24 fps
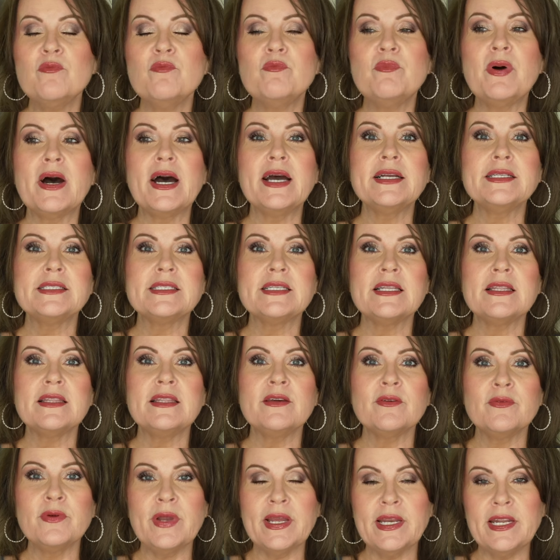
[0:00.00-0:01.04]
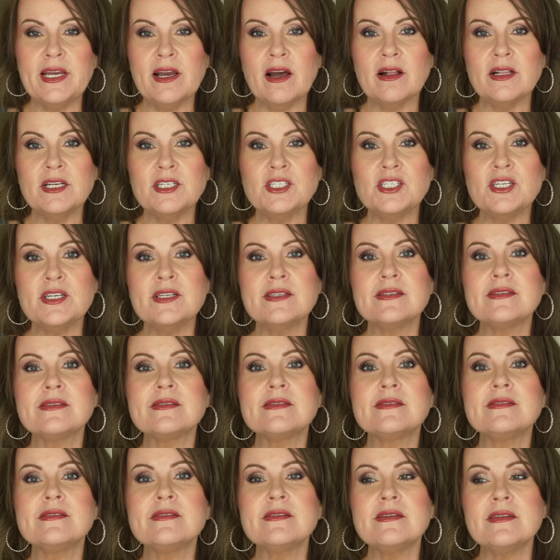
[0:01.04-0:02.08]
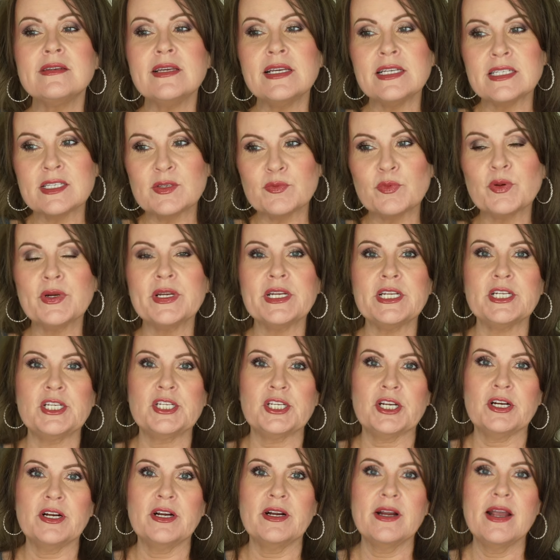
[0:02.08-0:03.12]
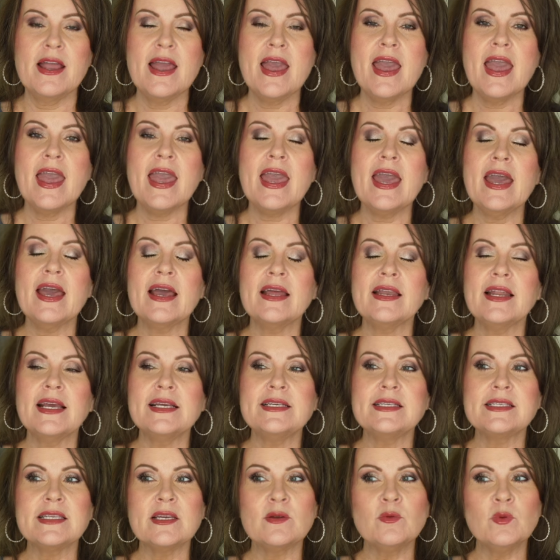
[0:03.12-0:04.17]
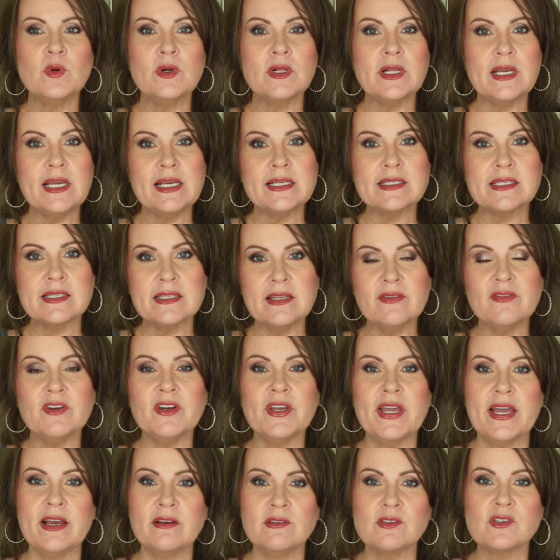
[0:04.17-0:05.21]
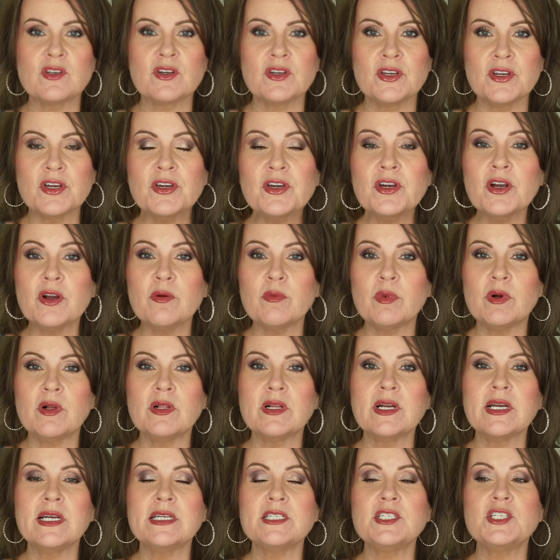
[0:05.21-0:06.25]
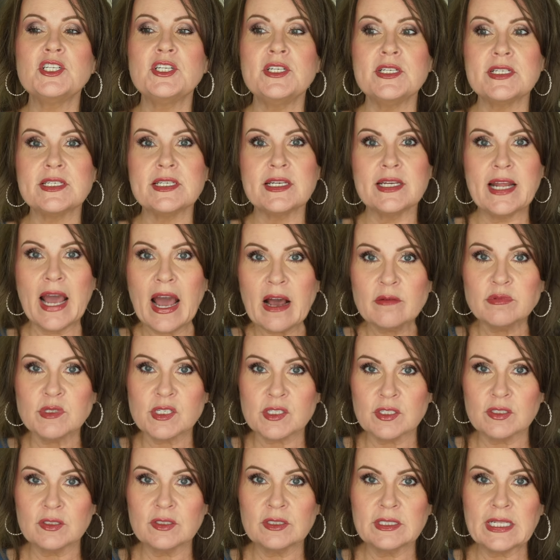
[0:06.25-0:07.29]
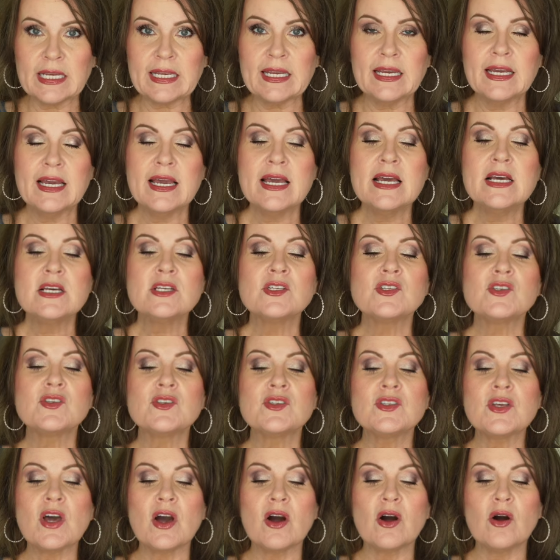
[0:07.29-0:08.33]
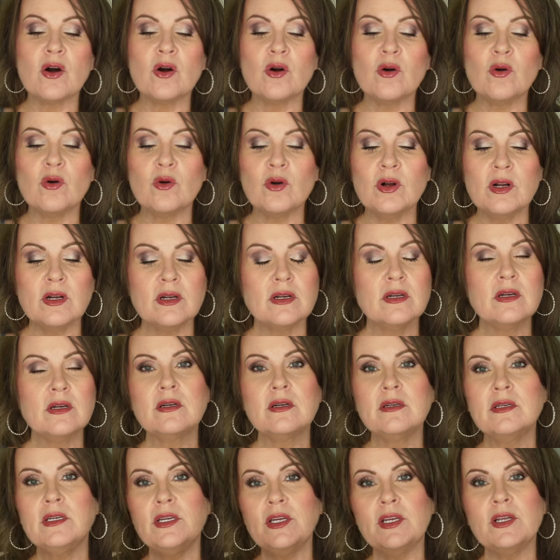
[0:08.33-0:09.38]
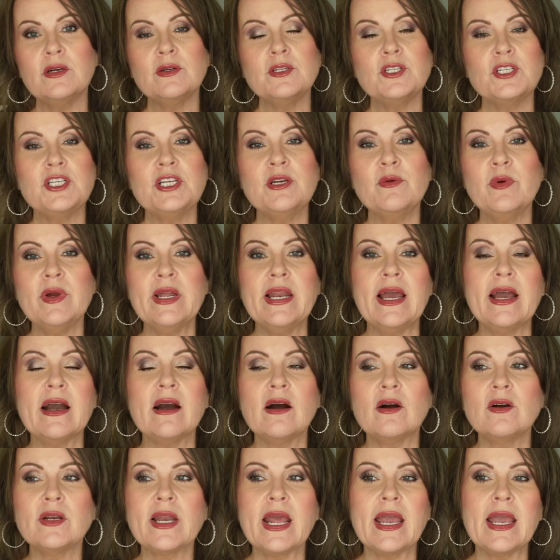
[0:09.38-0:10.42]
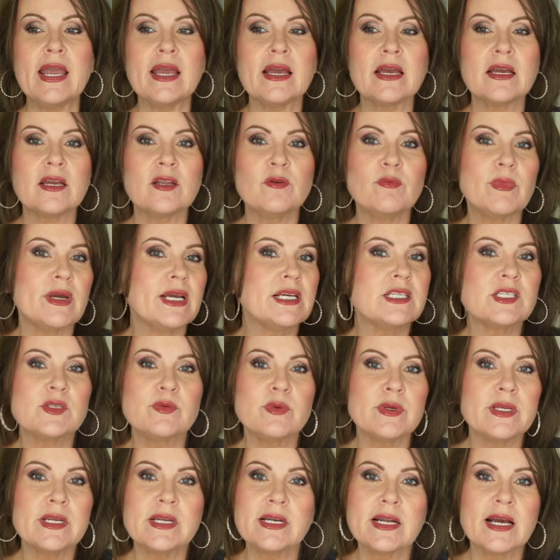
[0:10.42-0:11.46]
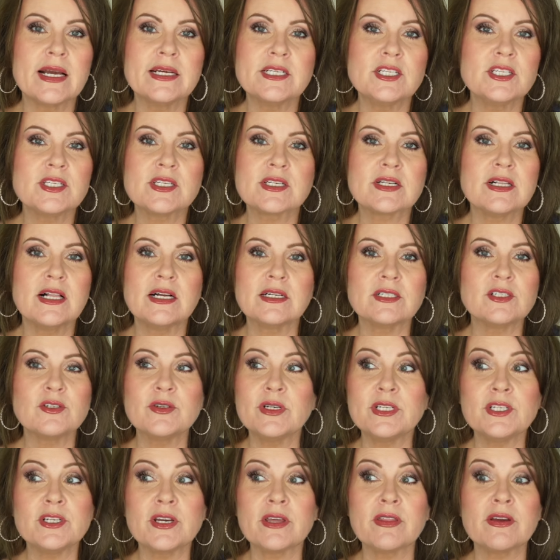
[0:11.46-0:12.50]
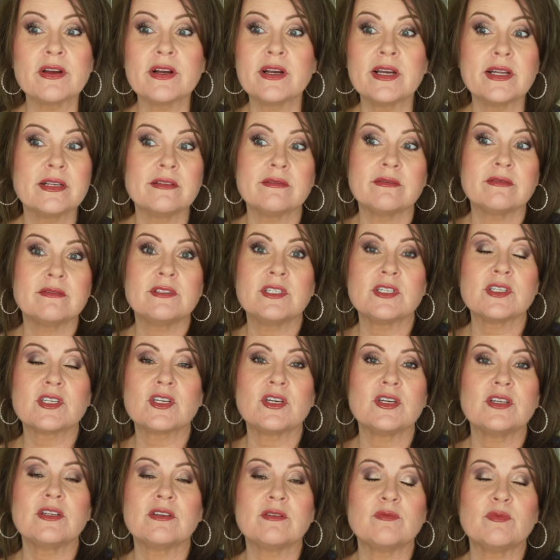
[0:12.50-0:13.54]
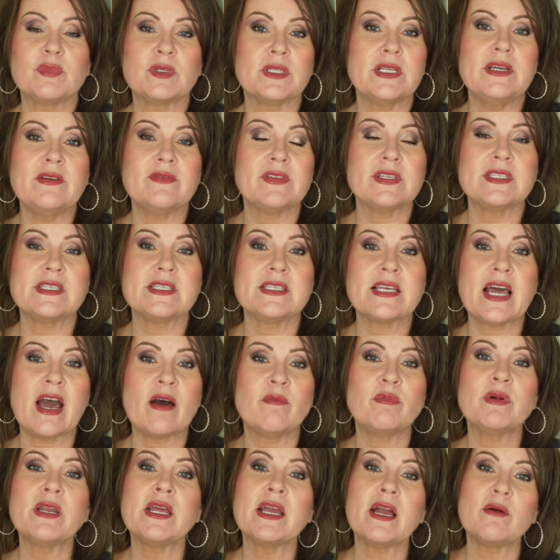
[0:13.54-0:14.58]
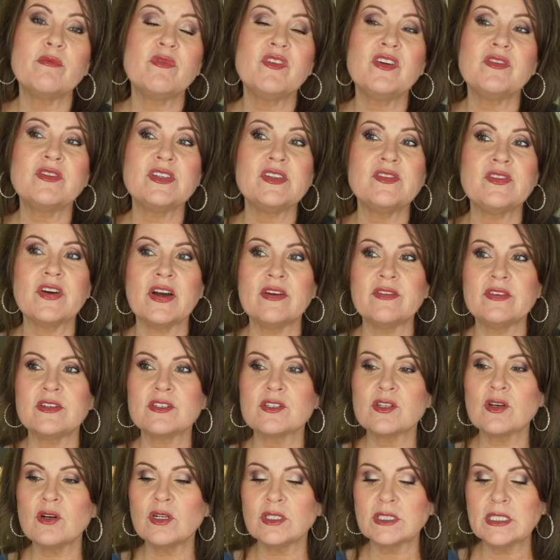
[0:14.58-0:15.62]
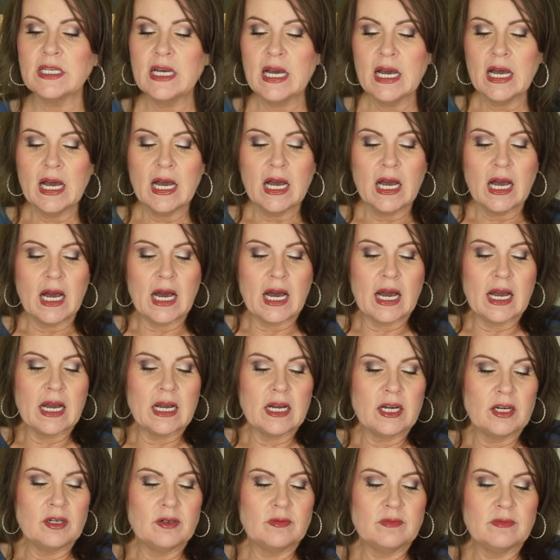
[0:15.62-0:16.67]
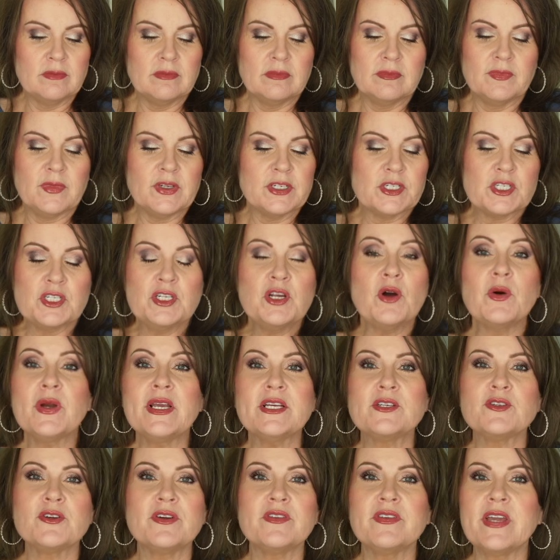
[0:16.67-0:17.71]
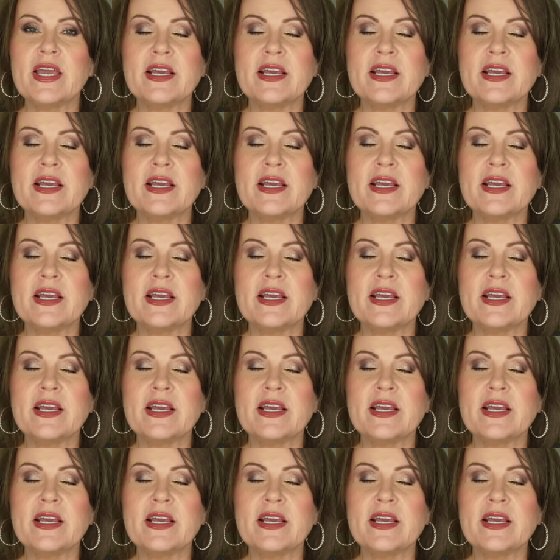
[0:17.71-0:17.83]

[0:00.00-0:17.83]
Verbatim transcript: but the radiologist is pretty sure. And I said, Well, is liver cancer curable? And she said, Absolutely. So, you know, she went out and my husband and I just clung to each other and just couldn't believe this is happening. I'm 55 years old. Um, there's no history of